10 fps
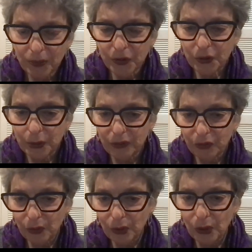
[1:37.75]
So if
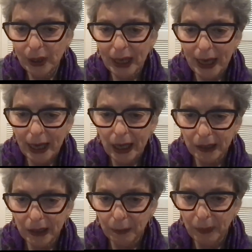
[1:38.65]
you look
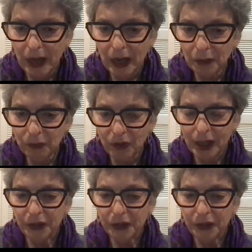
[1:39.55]
at the bottom right,